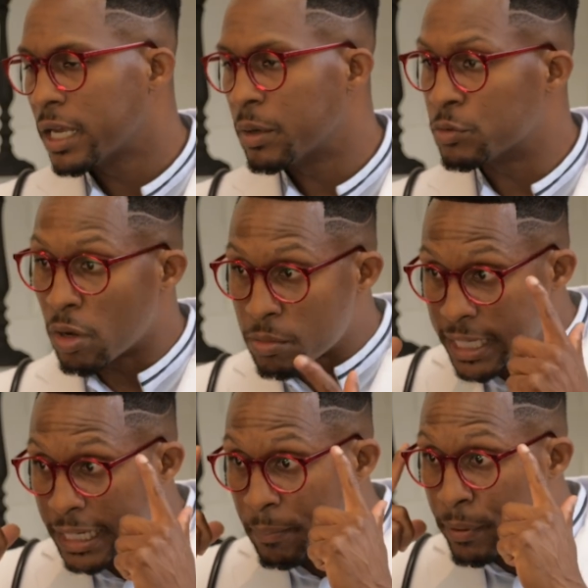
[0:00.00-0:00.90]
It was almost
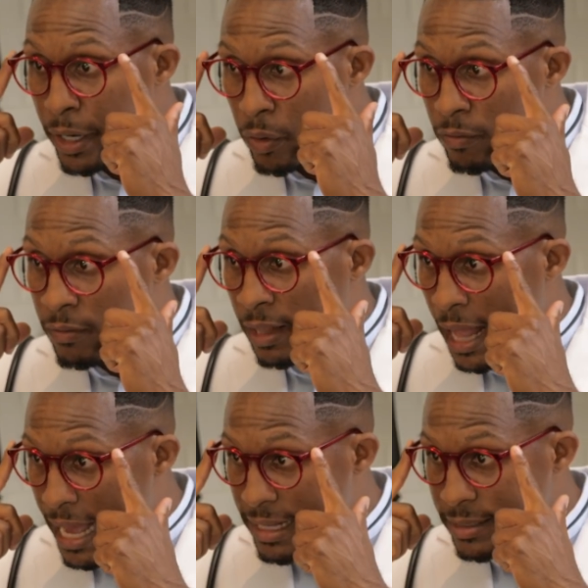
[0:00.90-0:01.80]
like a pair of
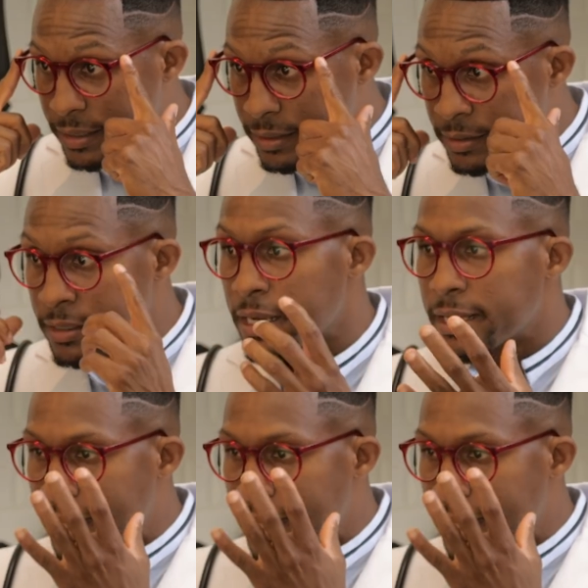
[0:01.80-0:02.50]
glasses